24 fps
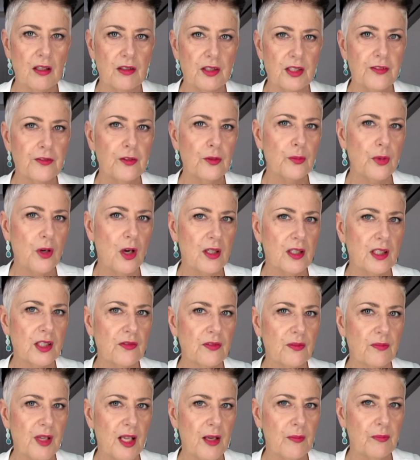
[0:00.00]
different products
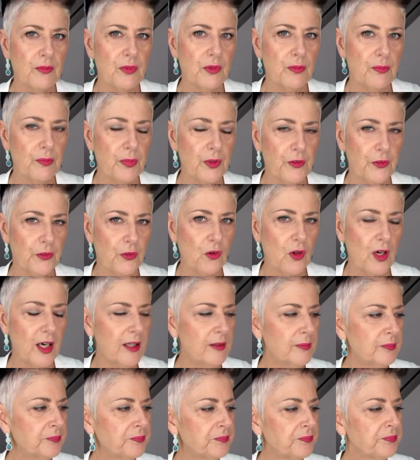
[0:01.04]
from them
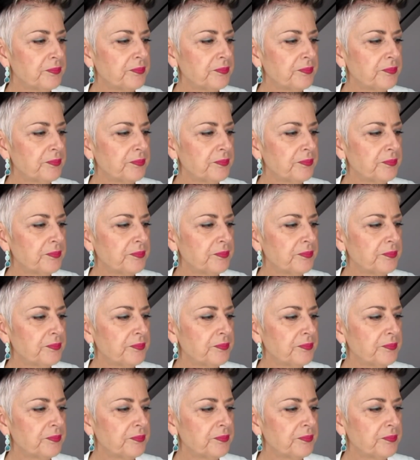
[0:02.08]
before.